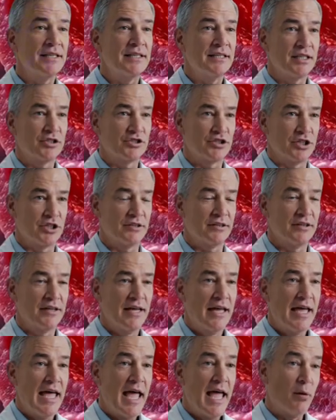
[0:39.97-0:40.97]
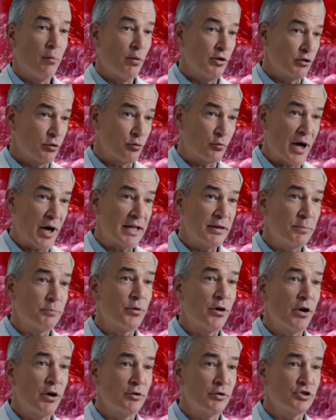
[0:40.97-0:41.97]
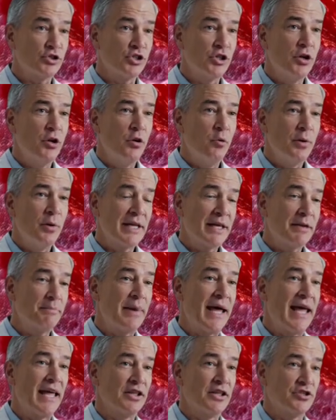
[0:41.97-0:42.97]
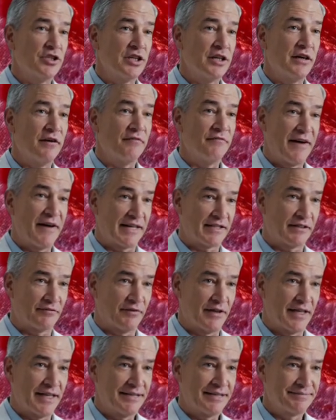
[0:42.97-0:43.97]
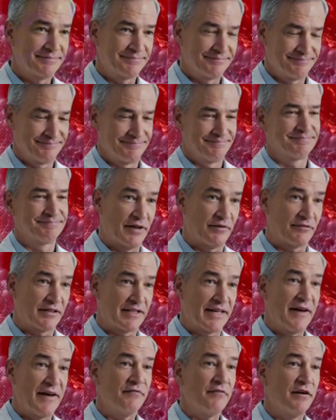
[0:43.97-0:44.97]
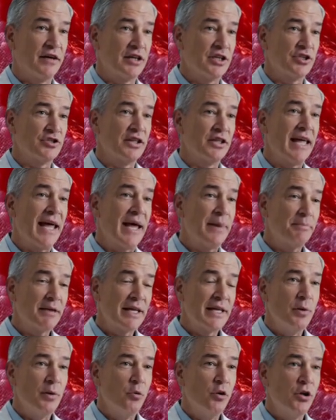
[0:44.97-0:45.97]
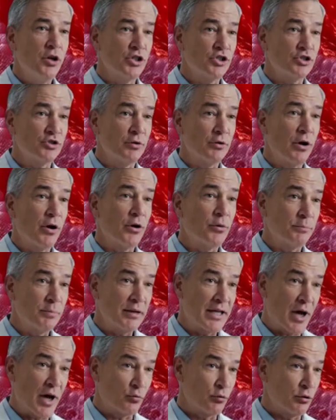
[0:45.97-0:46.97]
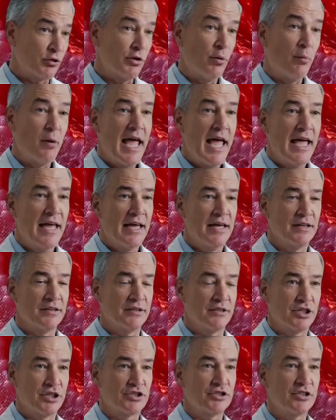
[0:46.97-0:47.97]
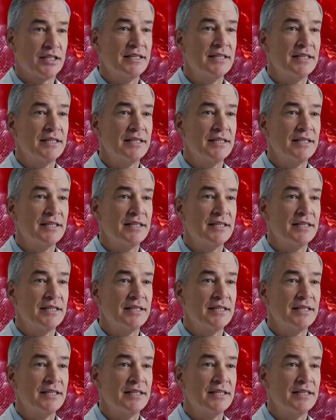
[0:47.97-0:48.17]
silence the body's voice, the one that's been trying to communicate the real problem all along. Hemorrhoids are not random. They